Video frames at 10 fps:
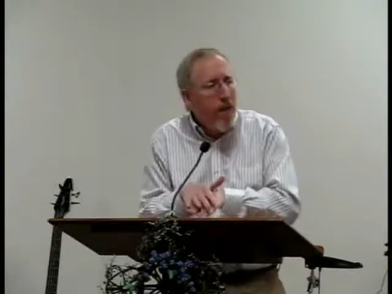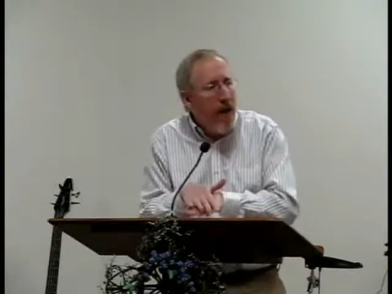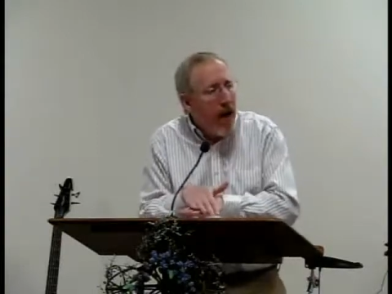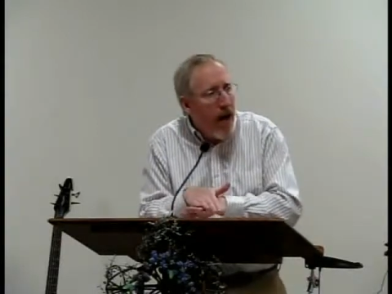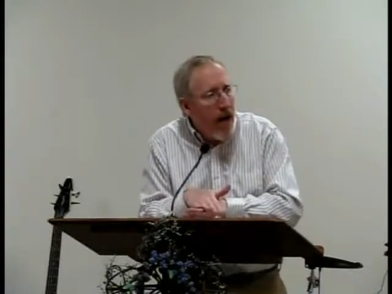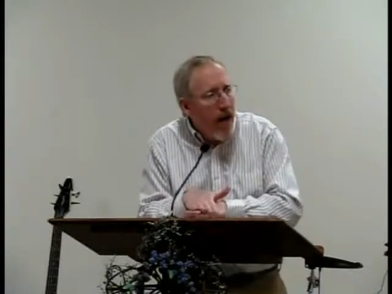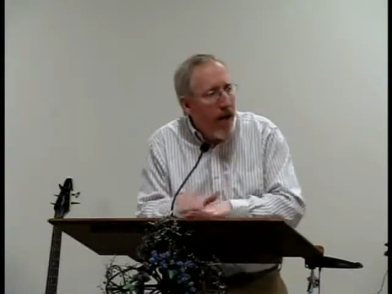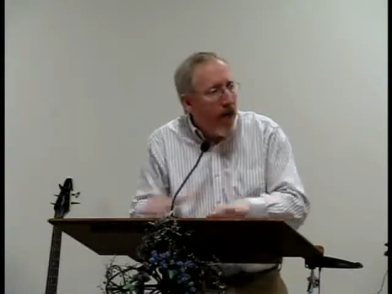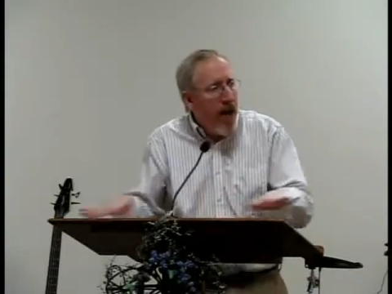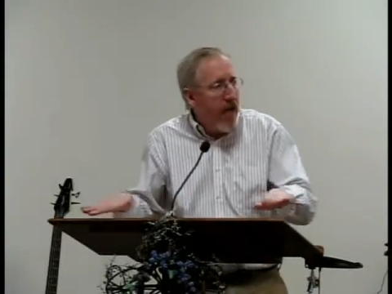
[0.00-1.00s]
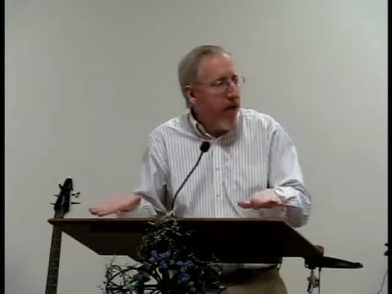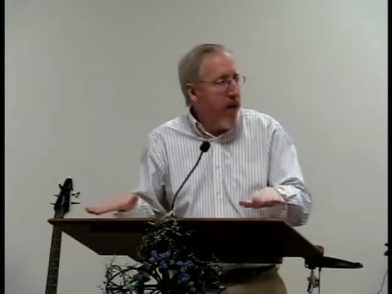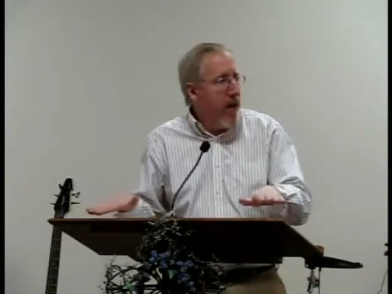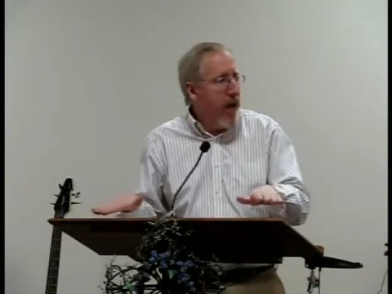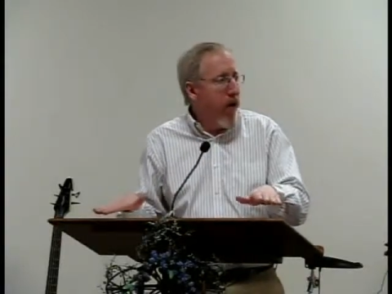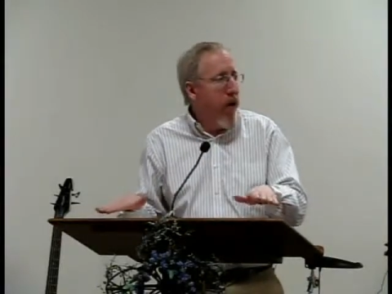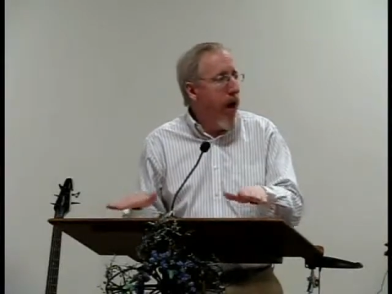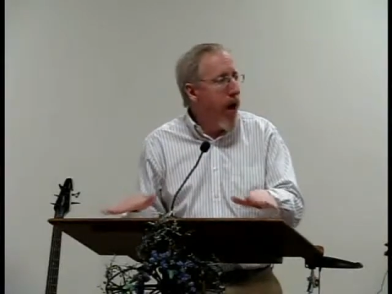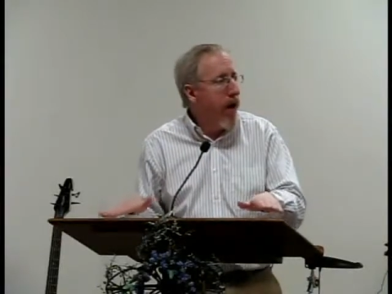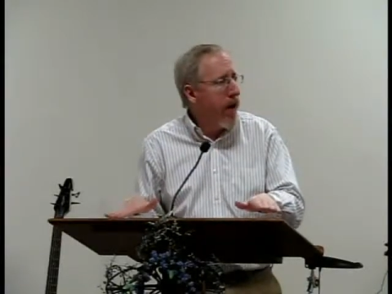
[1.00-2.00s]
But then from there
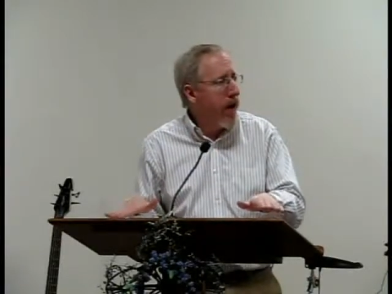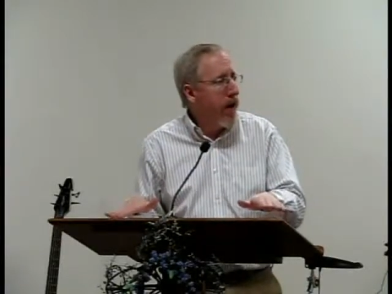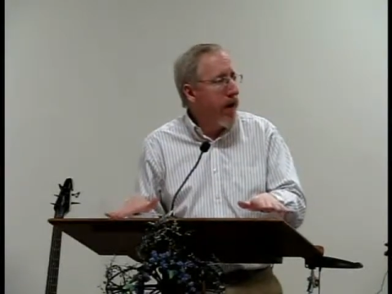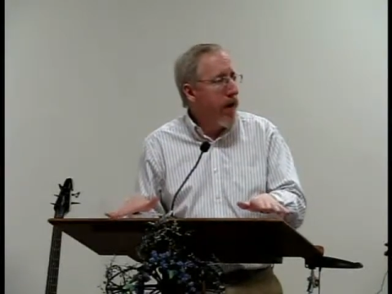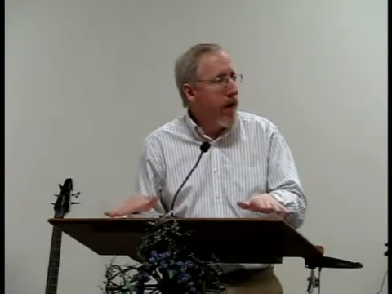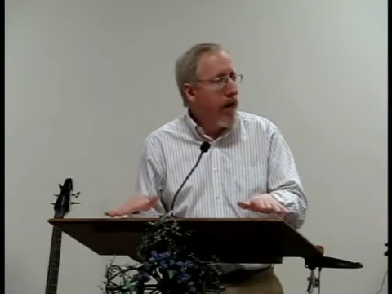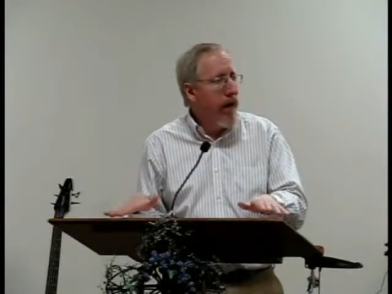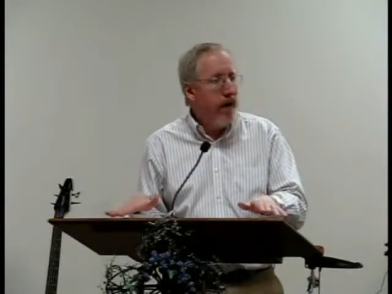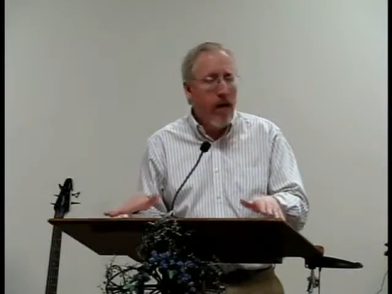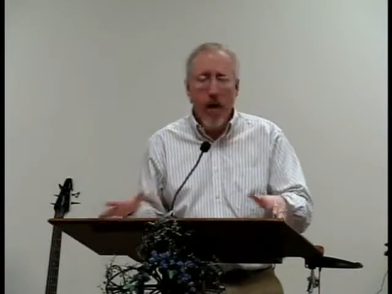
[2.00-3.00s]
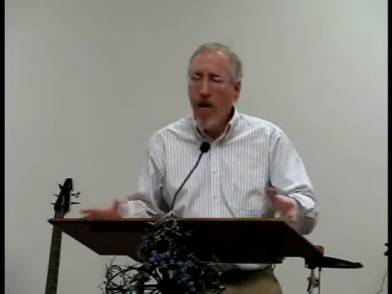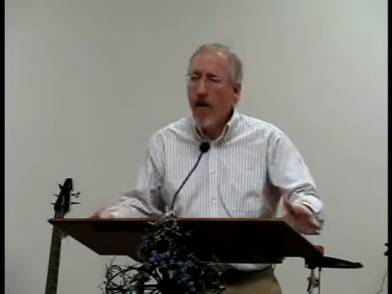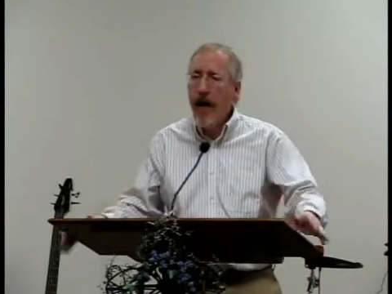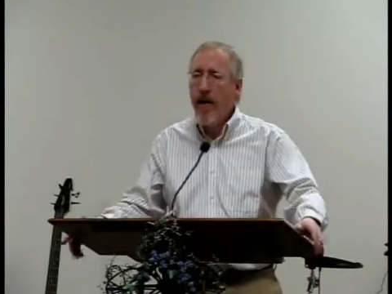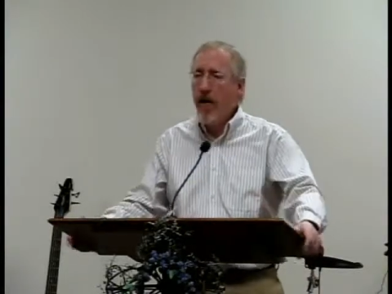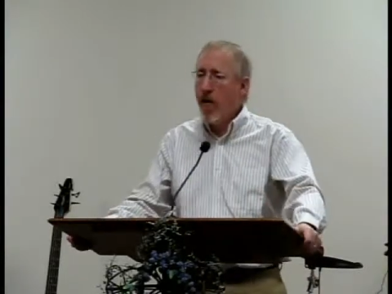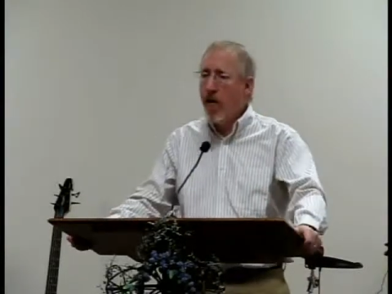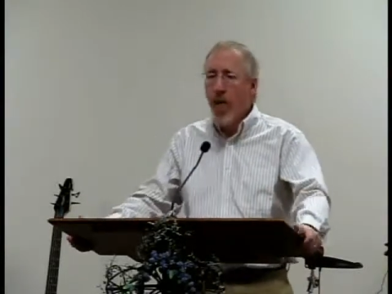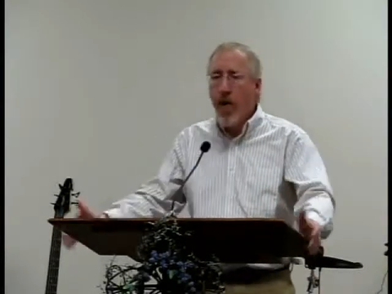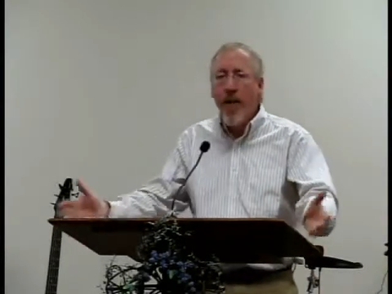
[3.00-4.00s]
on, it's a, okay,
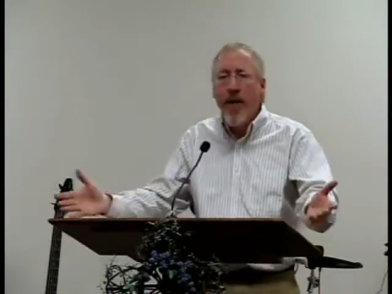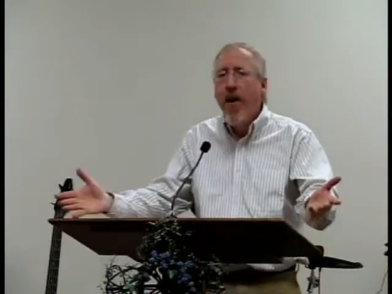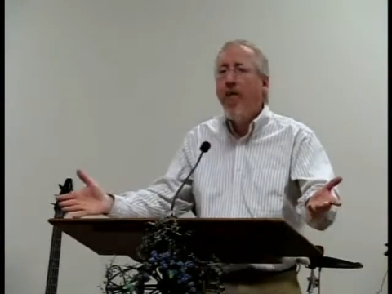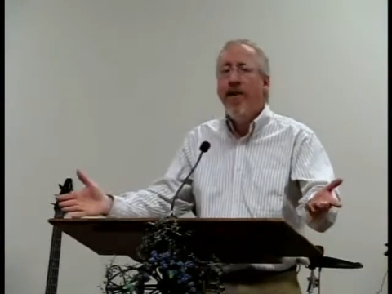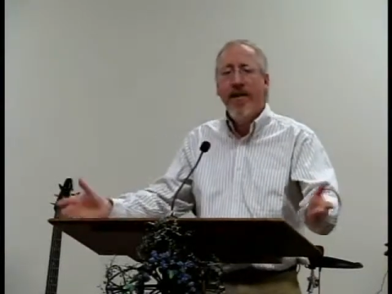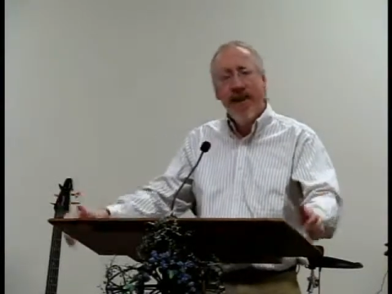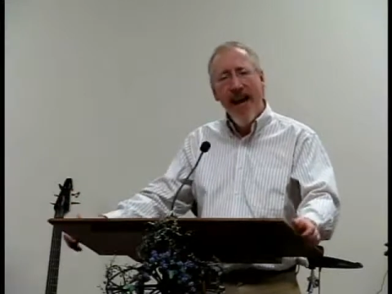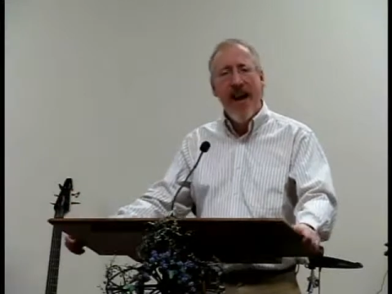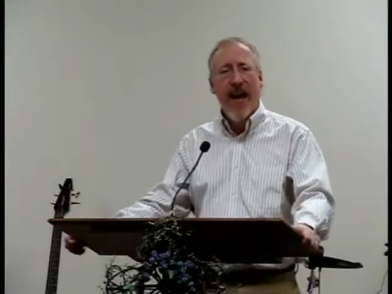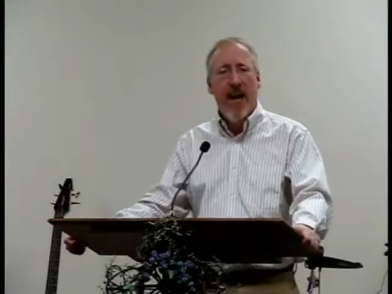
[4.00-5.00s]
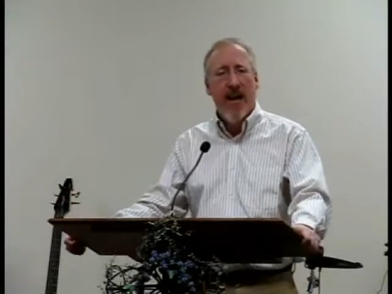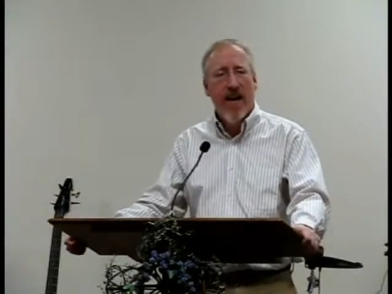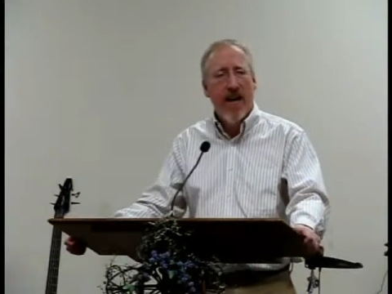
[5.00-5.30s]
Lord, where are we going today?